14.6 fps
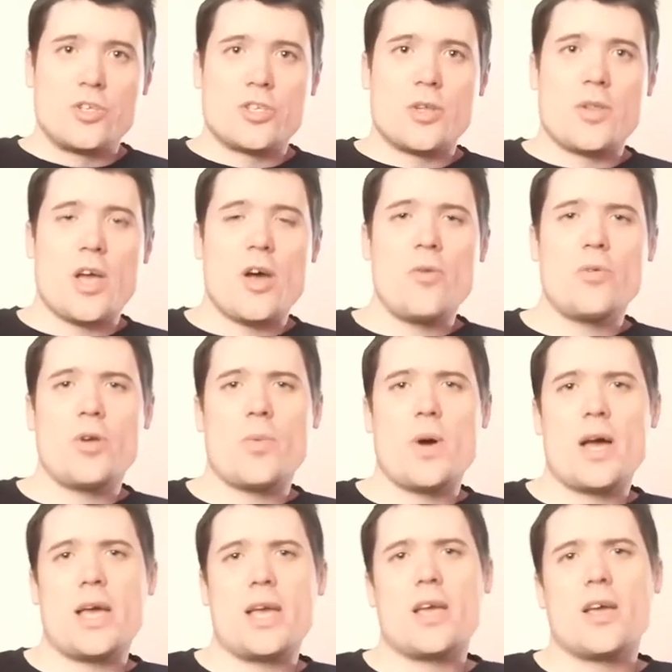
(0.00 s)
So the only
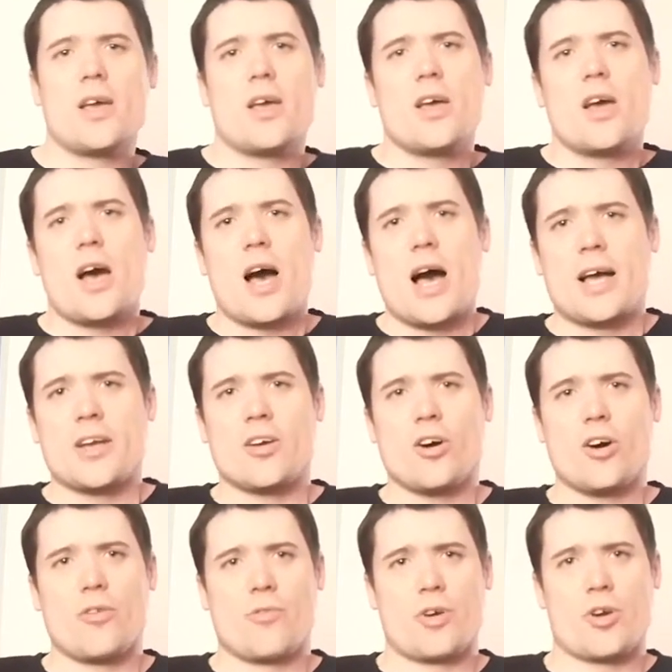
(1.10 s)
way I
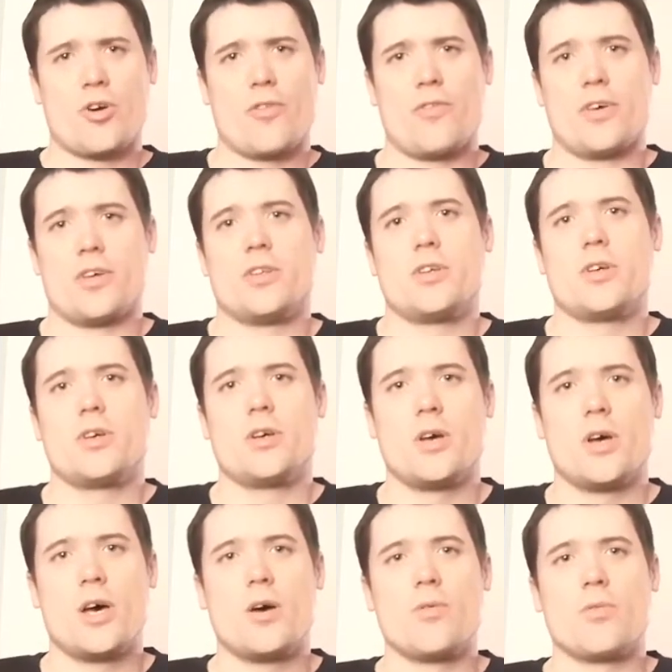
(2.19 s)
got recovered
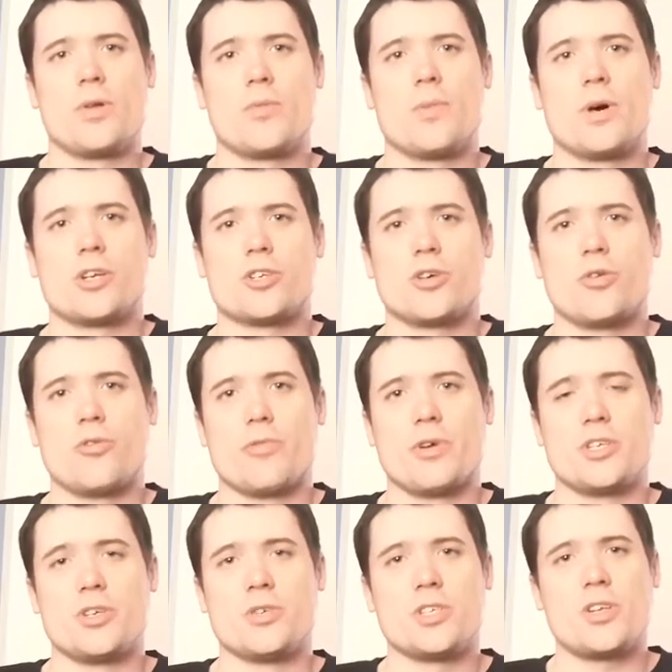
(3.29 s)
with my shoulder
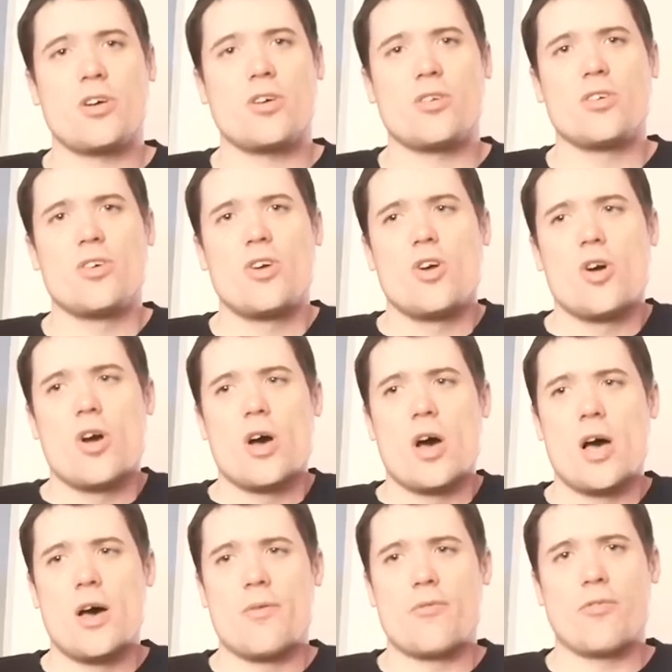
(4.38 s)
issues, they're not
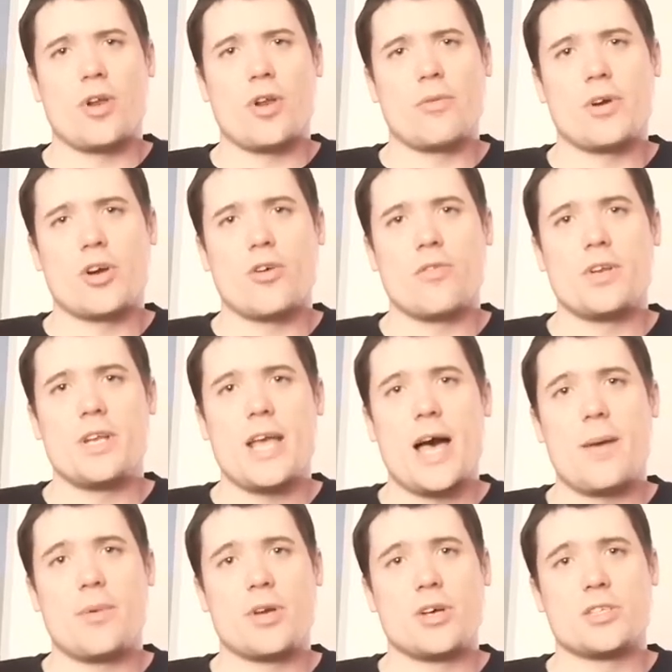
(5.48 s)
fully recovered
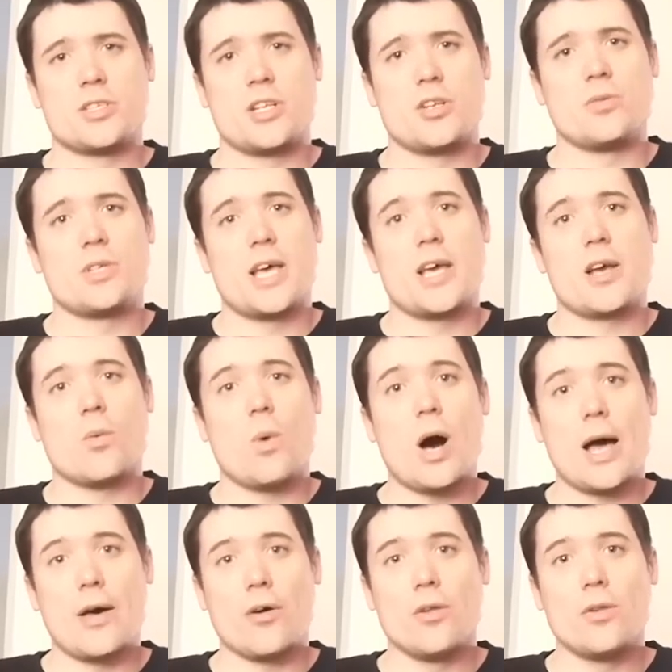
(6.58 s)
yet because they do take a
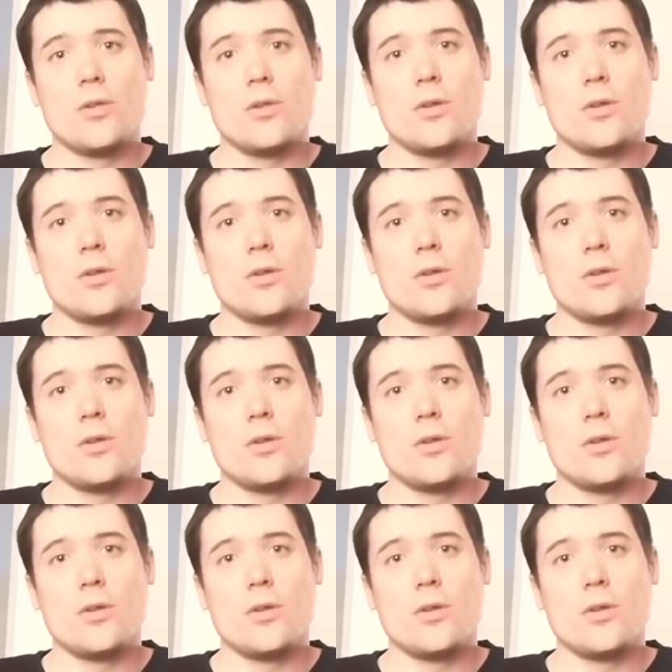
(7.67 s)
while,